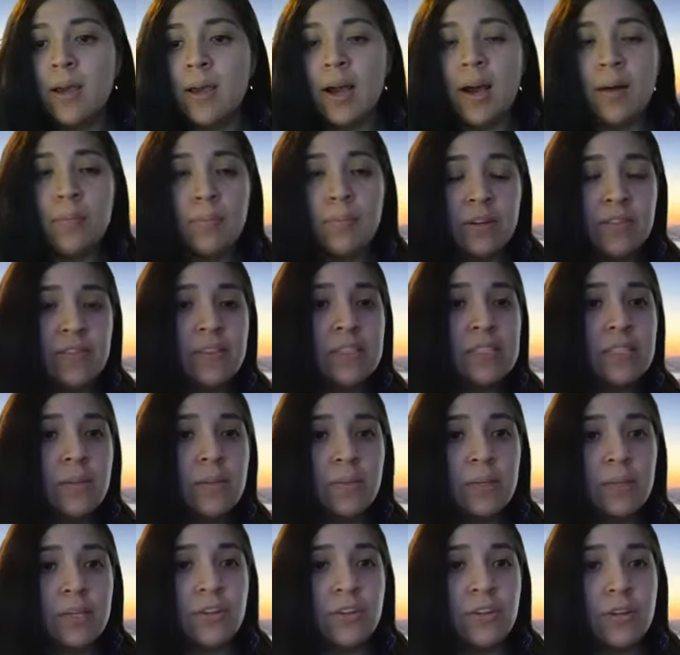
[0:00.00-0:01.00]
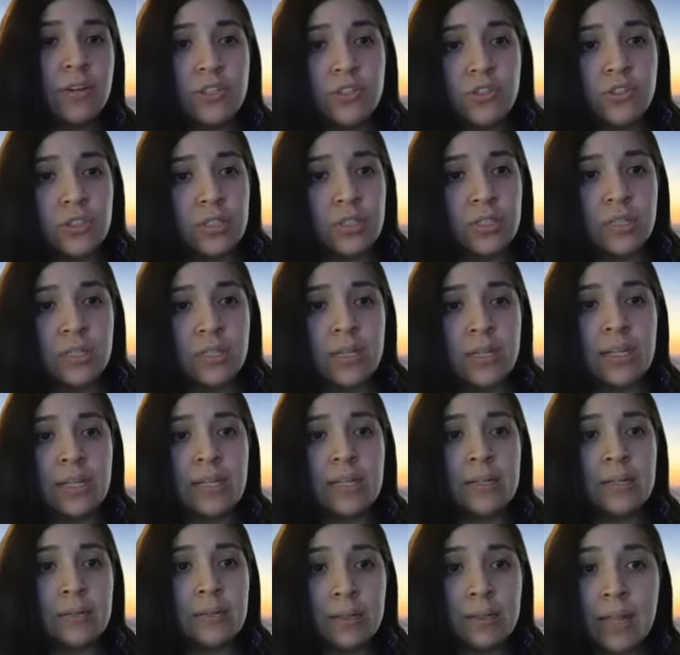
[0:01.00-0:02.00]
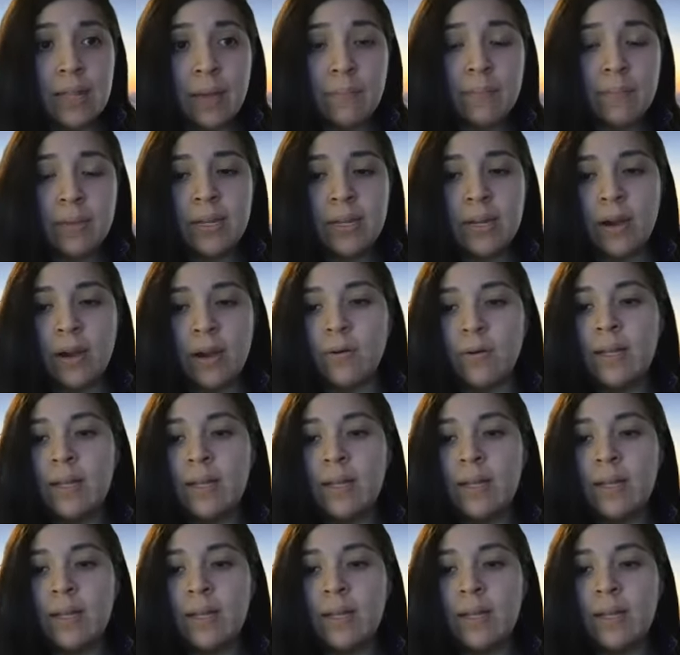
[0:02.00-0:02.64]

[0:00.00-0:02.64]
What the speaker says: But if it's something you're interested in, let me know.